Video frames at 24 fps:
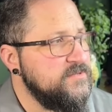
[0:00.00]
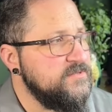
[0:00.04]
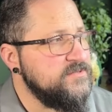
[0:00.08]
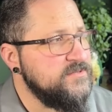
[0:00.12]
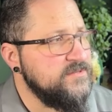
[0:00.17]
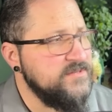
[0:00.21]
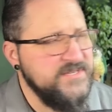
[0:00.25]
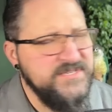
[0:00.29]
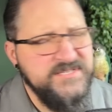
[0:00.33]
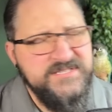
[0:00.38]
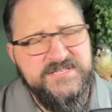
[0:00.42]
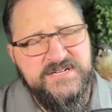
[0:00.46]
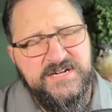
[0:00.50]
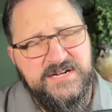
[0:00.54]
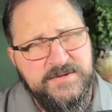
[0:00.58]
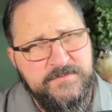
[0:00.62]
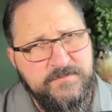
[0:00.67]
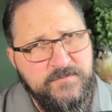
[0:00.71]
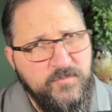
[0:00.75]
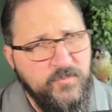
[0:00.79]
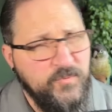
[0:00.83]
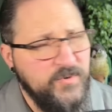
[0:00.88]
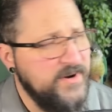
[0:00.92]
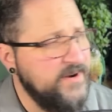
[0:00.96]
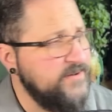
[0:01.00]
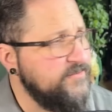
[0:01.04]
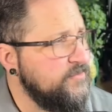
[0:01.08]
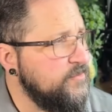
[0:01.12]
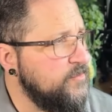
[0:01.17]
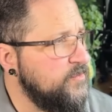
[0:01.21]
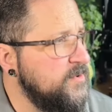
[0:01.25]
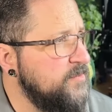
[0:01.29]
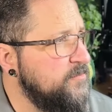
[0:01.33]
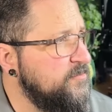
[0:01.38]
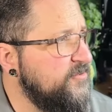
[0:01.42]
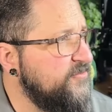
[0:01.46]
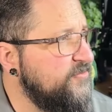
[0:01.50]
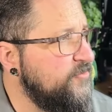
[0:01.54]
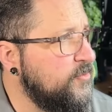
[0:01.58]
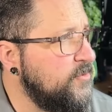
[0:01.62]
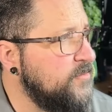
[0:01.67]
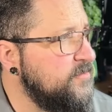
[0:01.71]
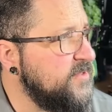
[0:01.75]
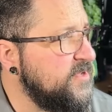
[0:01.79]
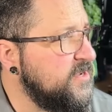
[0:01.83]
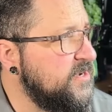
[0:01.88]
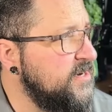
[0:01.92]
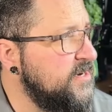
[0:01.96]
So this time, whenever we
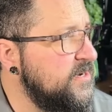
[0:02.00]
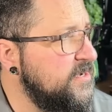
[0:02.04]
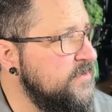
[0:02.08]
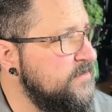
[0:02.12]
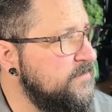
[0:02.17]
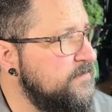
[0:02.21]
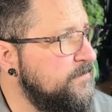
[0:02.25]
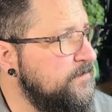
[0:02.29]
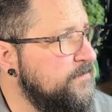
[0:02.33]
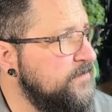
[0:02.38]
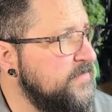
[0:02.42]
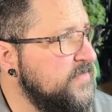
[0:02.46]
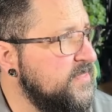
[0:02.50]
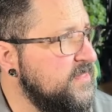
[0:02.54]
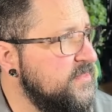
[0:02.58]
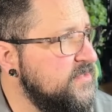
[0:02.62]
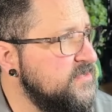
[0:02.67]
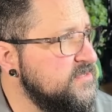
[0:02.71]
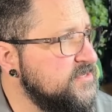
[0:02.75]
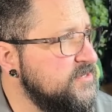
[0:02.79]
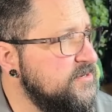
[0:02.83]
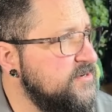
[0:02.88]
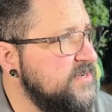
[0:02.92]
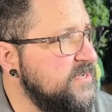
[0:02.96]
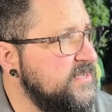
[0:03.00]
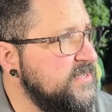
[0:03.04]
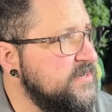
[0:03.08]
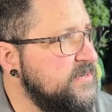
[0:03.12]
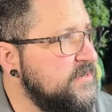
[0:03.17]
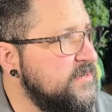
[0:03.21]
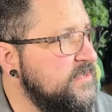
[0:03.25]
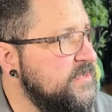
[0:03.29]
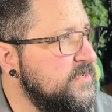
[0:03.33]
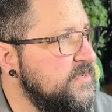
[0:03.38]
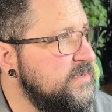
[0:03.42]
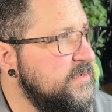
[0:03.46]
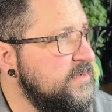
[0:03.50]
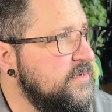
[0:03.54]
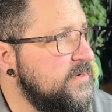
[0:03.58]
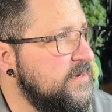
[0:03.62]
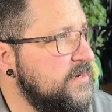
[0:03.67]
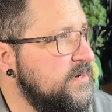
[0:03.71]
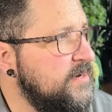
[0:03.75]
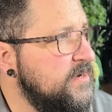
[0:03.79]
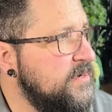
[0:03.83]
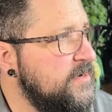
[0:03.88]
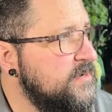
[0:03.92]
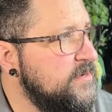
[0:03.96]
perform the cut, let's go ahead and
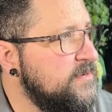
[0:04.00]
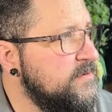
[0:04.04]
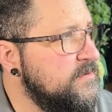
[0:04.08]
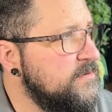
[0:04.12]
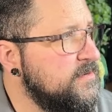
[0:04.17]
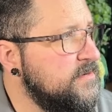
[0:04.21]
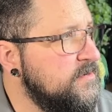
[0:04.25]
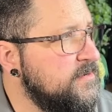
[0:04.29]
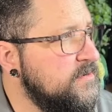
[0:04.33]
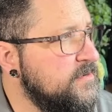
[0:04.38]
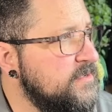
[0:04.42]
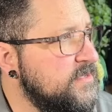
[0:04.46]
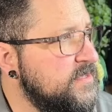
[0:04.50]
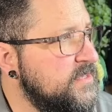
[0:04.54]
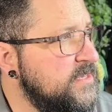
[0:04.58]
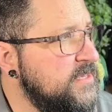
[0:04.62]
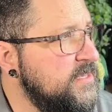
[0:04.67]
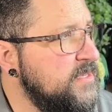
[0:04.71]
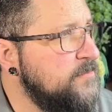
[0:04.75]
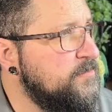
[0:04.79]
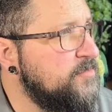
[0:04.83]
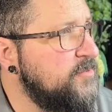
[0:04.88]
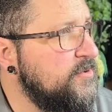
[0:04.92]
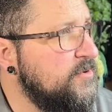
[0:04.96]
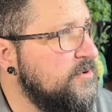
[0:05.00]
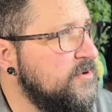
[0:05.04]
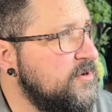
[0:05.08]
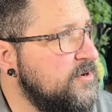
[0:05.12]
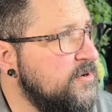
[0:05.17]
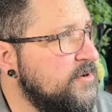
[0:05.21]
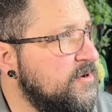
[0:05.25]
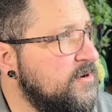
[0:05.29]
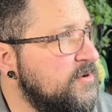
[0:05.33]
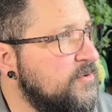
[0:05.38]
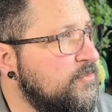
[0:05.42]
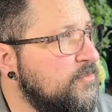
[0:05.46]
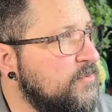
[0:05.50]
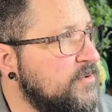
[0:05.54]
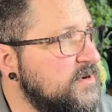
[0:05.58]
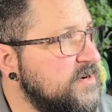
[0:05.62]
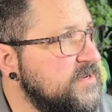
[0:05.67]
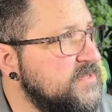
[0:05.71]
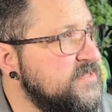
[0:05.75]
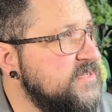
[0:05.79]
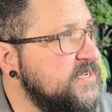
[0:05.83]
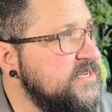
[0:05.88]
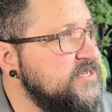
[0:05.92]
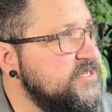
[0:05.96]
keep current
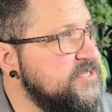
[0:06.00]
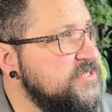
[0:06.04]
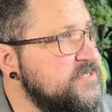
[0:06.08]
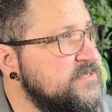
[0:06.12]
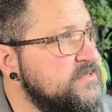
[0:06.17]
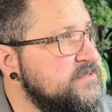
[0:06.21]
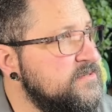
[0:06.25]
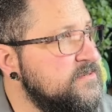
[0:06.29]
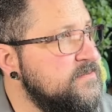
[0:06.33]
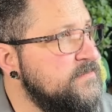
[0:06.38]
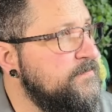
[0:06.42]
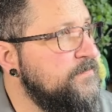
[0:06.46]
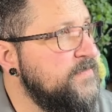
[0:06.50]
orientation.